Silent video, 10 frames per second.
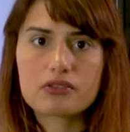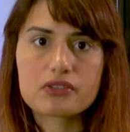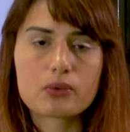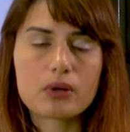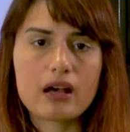
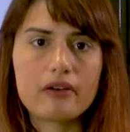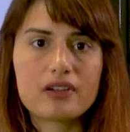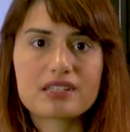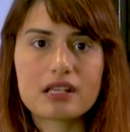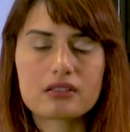So we have a
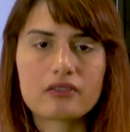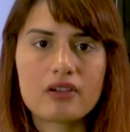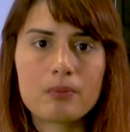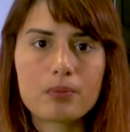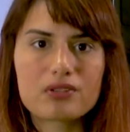set of
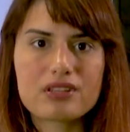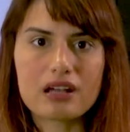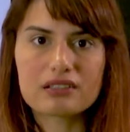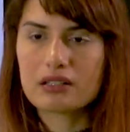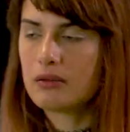input
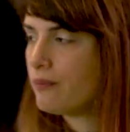data,